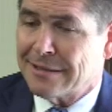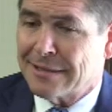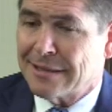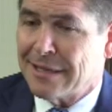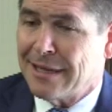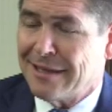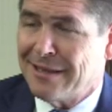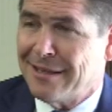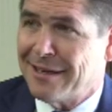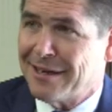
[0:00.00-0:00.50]

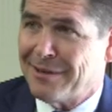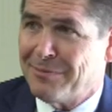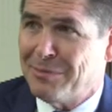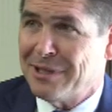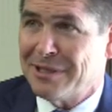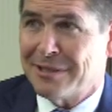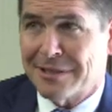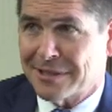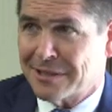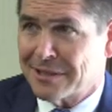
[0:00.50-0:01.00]
say that I've
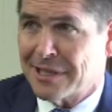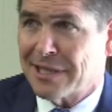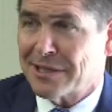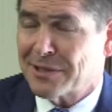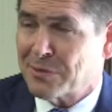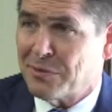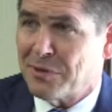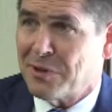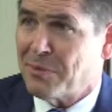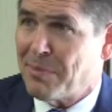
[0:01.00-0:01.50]
been
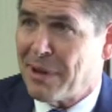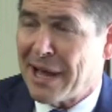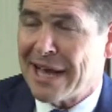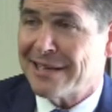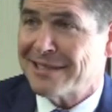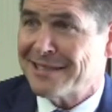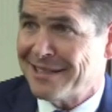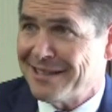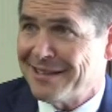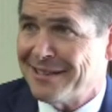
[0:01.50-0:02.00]
successful at
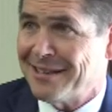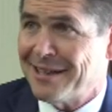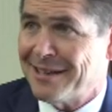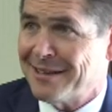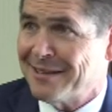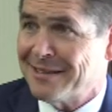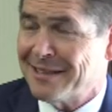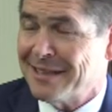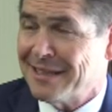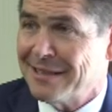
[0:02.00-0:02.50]
passing a lot
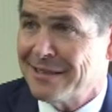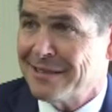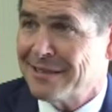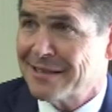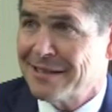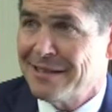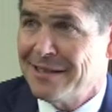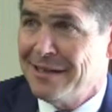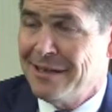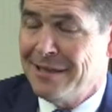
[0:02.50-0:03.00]
of
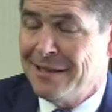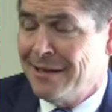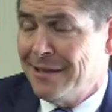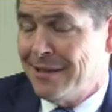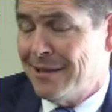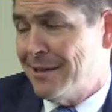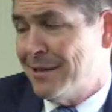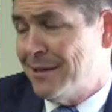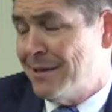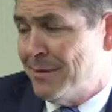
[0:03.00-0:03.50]
things
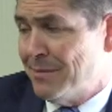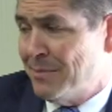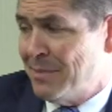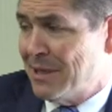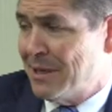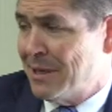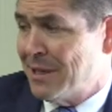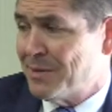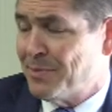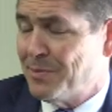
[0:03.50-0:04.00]
uh,
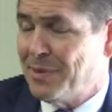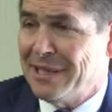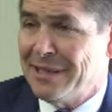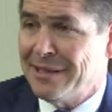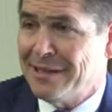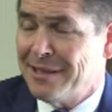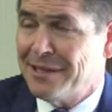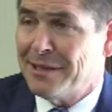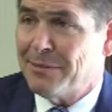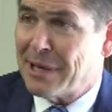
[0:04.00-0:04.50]
because
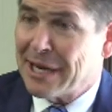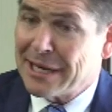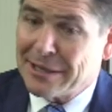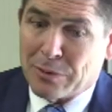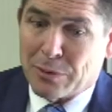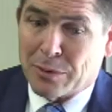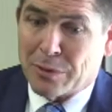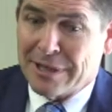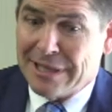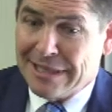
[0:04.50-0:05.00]
being in the
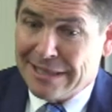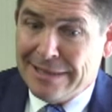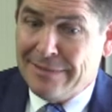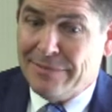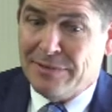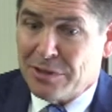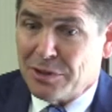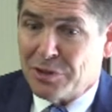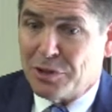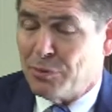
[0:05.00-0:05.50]
minority and
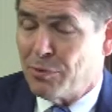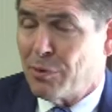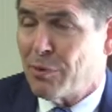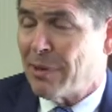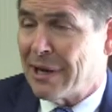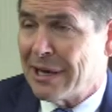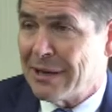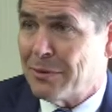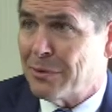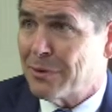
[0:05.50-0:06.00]
even the super
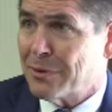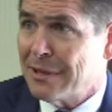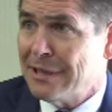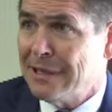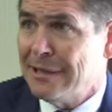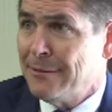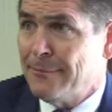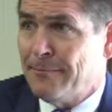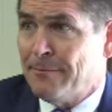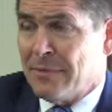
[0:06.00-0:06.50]

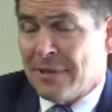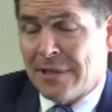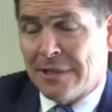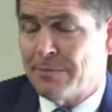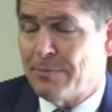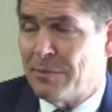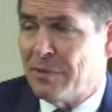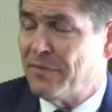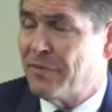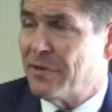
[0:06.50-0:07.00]
minority has
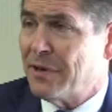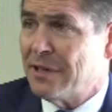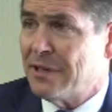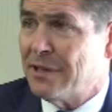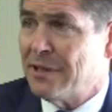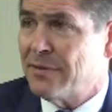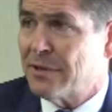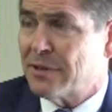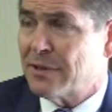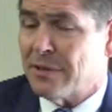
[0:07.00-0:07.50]
been very
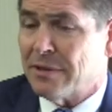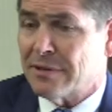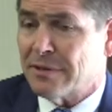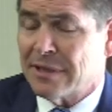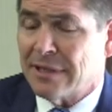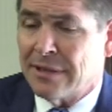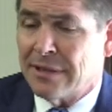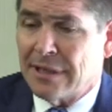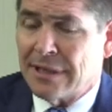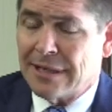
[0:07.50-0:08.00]
difficult.
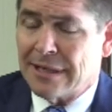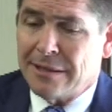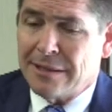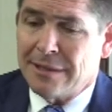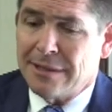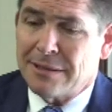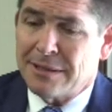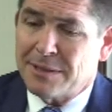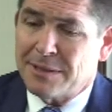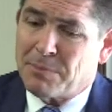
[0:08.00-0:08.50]
And, and I
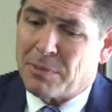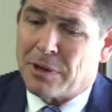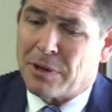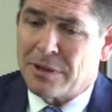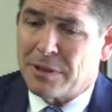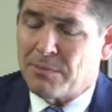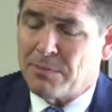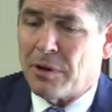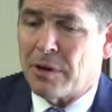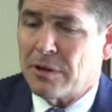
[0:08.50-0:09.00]
think this
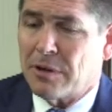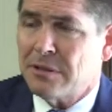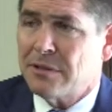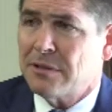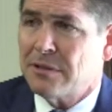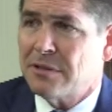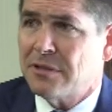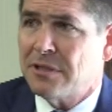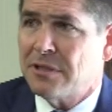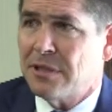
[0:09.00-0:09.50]
part, the
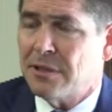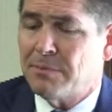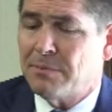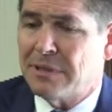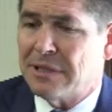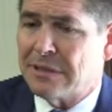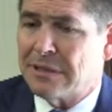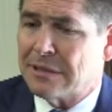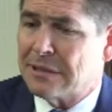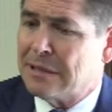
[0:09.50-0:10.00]
partisanship
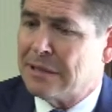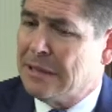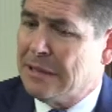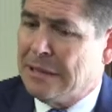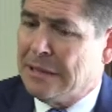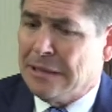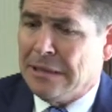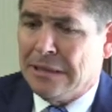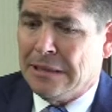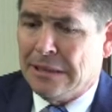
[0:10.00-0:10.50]
has,
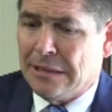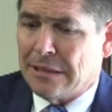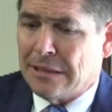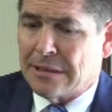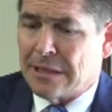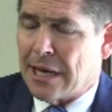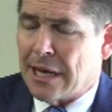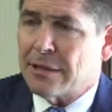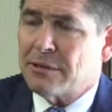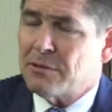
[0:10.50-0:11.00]

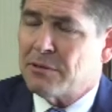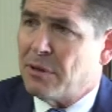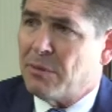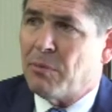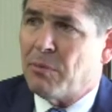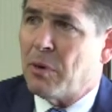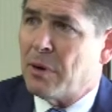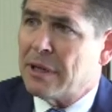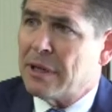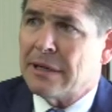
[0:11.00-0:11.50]
has got to a
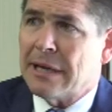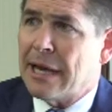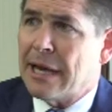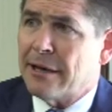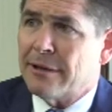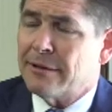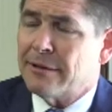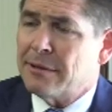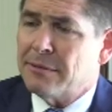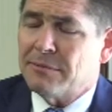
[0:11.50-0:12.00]
point
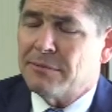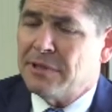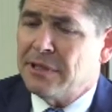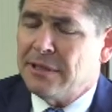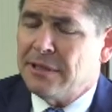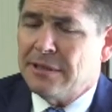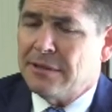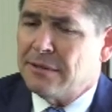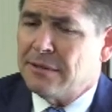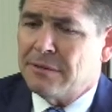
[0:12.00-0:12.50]
now that
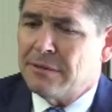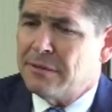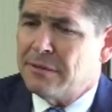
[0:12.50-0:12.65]
we,